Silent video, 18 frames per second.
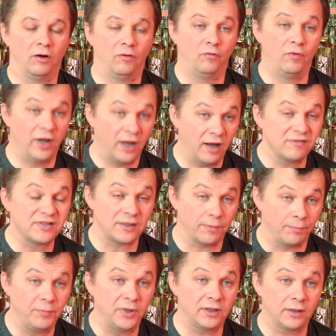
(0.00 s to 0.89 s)
we have
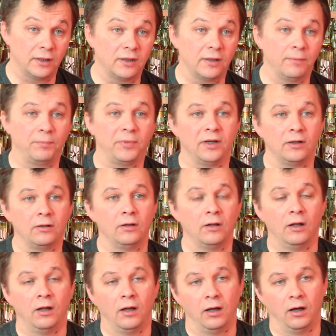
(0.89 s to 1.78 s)
submitted the
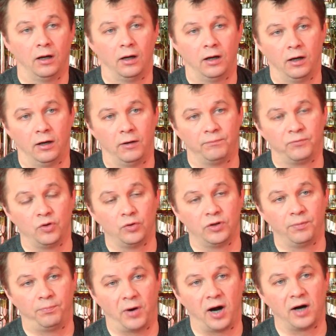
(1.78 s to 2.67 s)
bill to
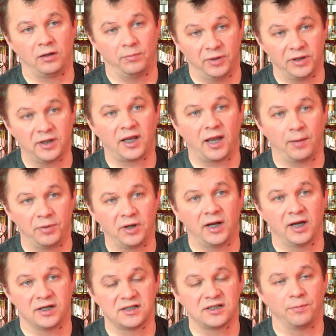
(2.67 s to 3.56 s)
the parliament. The
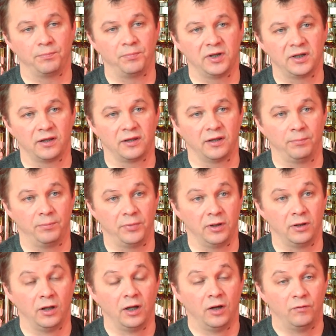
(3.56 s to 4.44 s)
cabinet has submitted the
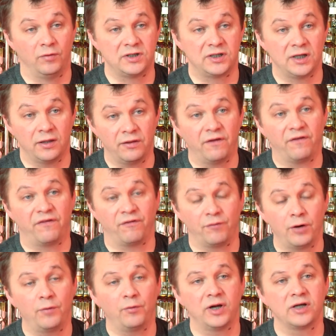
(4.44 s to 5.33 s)
bill within the
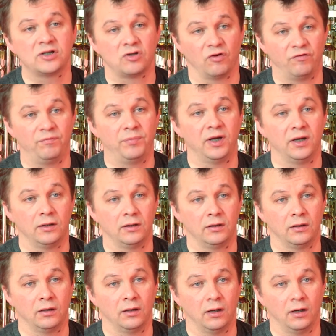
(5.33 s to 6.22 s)
3 weeks of
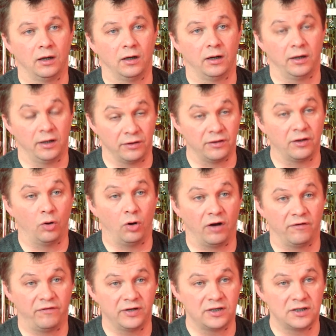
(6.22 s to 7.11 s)
being in the
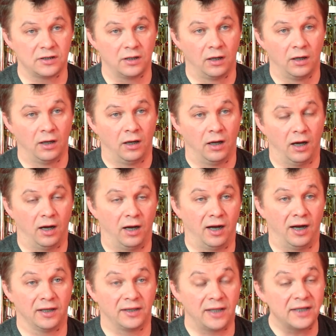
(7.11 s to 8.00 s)
office.
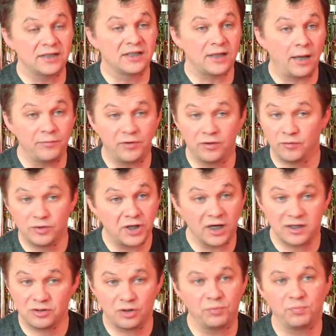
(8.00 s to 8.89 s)
That's something which
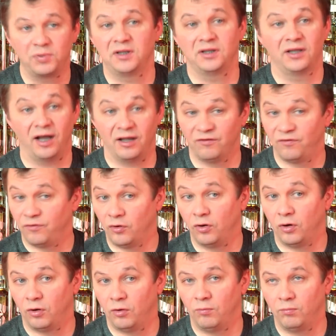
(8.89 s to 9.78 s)
has not been done
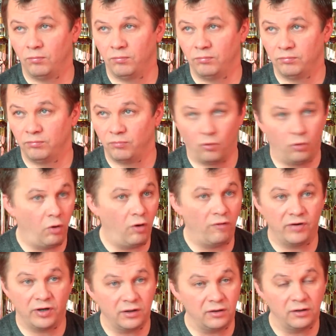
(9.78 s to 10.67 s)
for
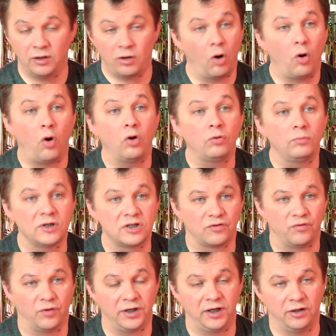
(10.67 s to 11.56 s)
over, you know,
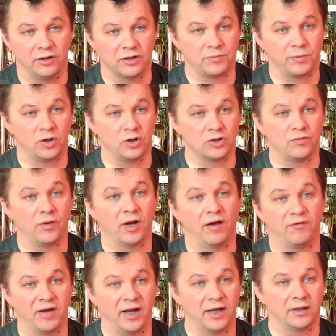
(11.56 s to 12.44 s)
almost 20 years, because we
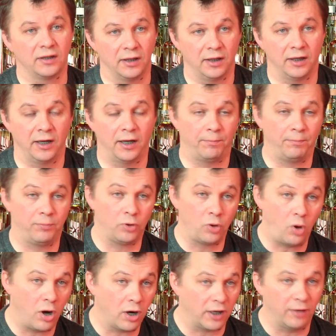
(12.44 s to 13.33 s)
have had a
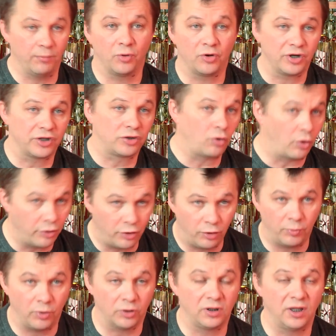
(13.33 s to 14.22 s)
block, a
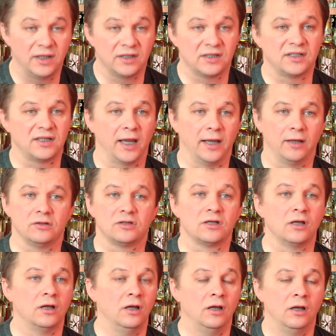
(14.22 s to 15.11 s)
moratorium on land
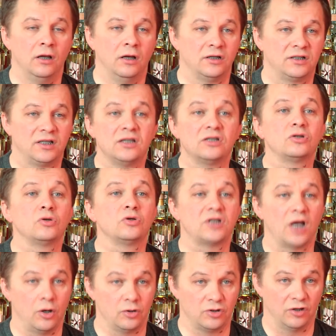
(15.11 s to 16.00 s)
sales since
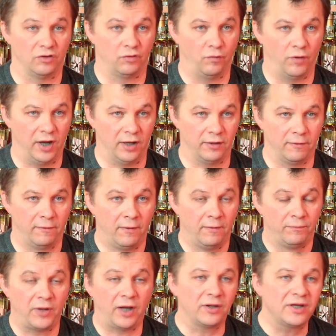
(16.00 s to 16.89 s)
2001.
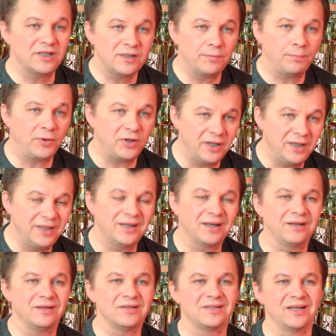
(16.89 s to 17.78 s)
Now, that's a
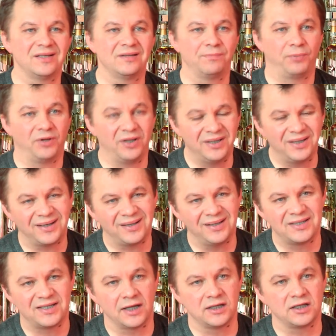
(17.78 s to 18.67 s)

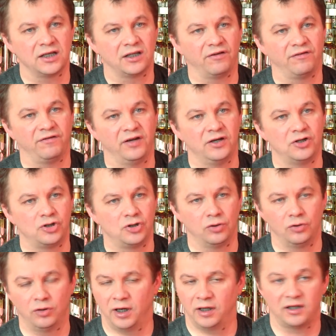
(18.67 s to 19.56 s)
politically sensitive
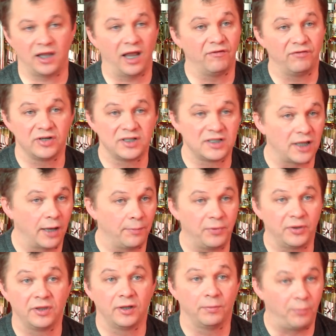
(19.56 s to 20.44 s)
issue, and every
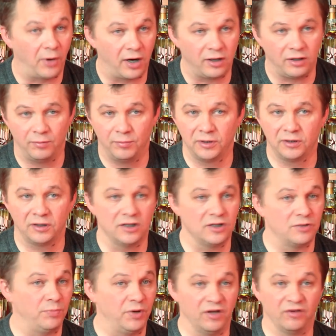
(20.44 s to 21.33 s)
step in the parliament
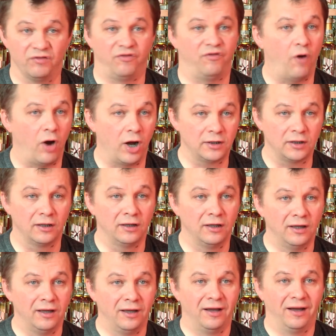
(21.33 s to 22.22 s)
is being fought,
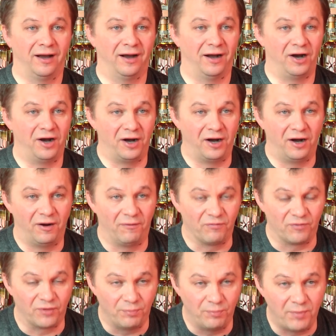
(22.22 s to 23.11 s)

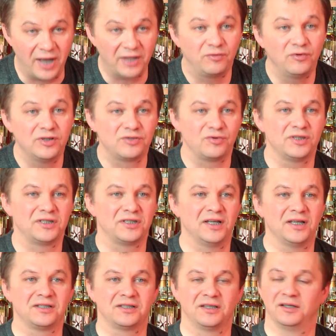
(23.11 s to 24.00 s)
met with
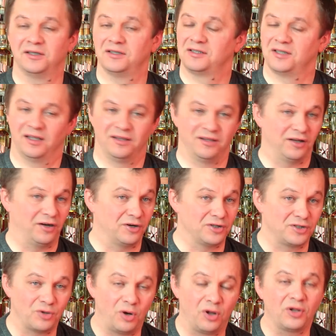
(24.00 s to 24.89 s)
resistance, and
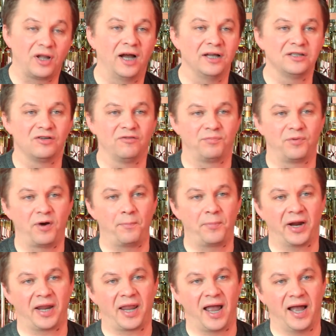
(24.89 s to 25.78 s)
there's all kinds of
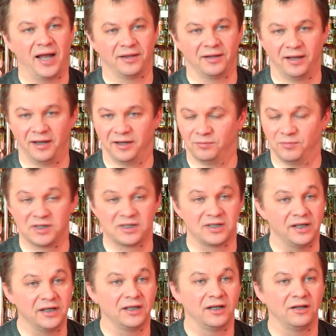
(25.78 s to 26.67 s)
propaganda and
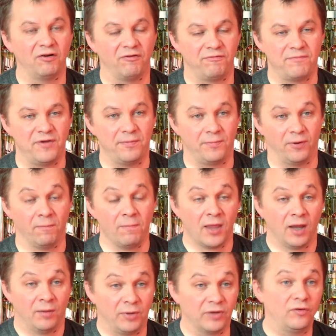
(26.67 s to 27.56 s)
misleading of people.
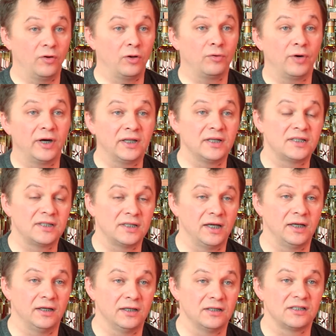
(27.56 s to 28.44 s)
But we've already
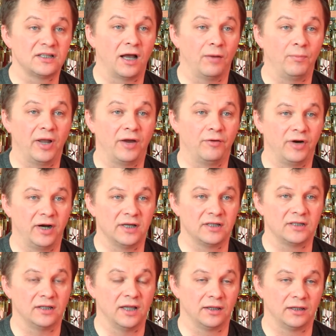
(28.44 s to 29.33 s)
seen in some
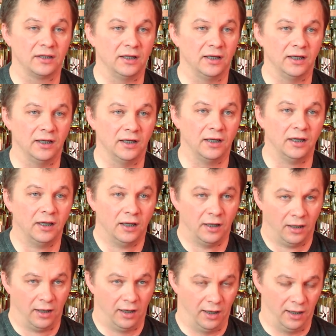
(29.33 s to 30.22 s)
areas that the
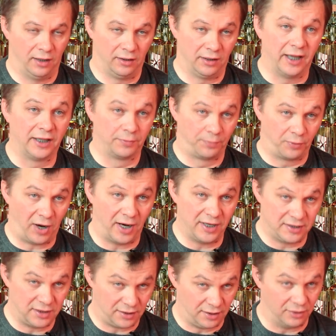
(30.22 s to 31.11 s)
land
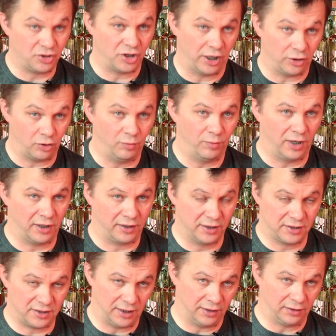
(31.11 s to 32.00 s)
prices and shadow
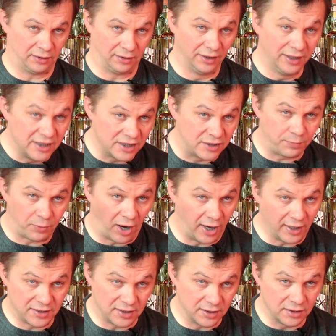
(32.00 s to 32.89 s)
markets and lease
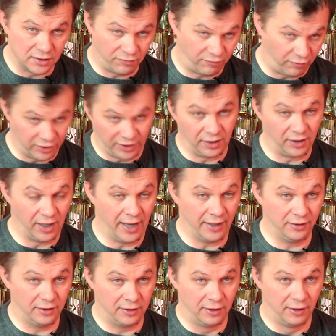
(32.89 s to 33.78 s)
prices for the
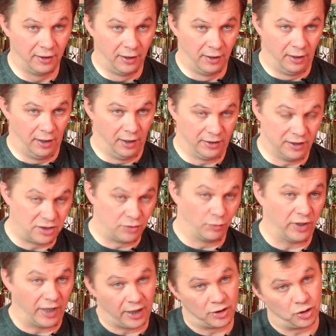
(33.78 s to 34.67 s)
land, this
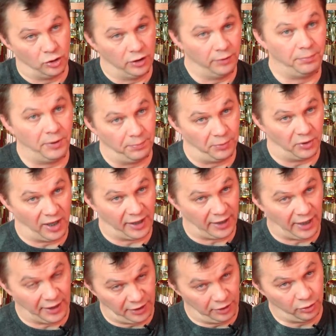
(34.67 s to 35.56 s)
is what actually people are
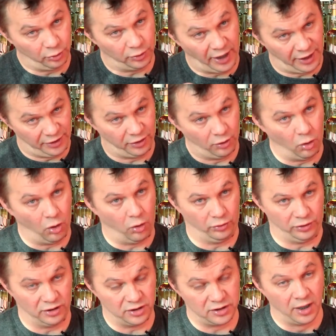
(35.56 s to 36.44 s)
getting today, the
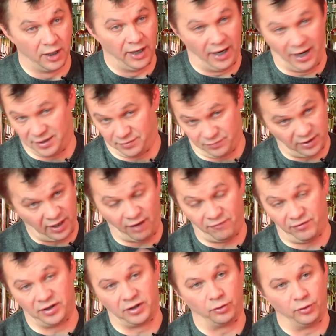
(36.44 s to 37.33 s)
owners,
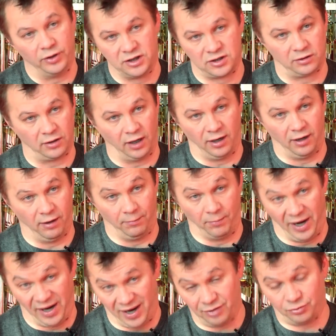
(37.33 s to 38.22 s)
have increased
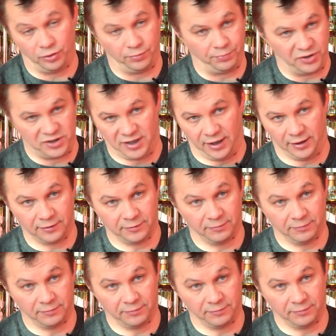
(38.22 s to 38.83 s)
by 100%